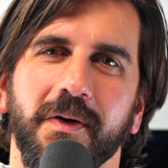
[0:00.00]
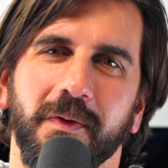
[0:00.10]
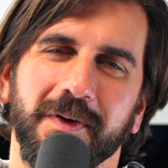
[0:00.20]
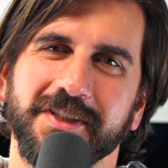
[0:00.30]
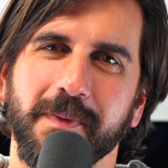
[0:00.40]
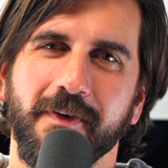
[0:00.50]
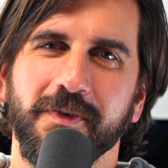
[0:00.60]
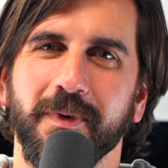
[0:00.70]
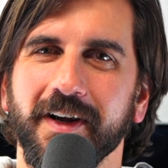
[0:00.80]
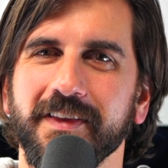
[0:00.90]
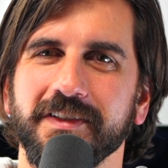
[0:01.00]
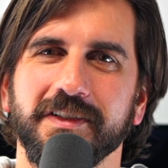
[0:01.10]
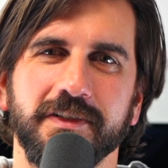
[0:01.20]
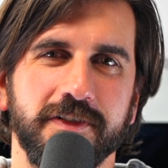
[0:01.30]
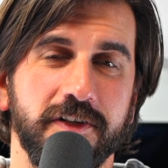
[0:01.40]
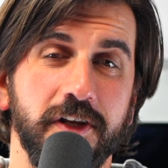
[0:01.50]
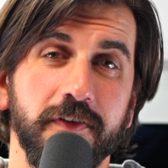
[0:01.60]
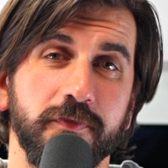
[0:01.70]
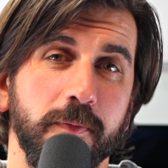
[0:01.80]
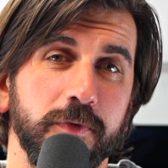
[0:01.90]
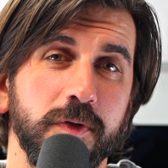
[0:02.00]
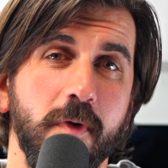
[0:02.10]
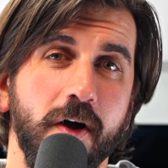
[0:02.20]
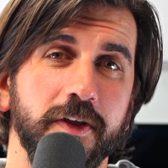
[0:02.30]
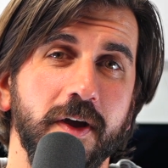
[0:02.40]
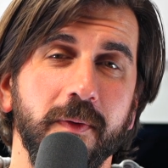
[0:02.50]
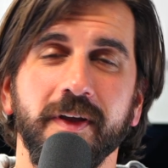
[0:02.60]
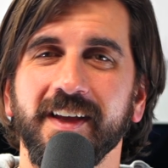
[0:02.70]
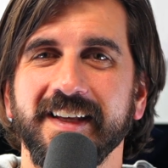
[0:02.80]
What's up, everybody? This is Steve from Bloom Audio.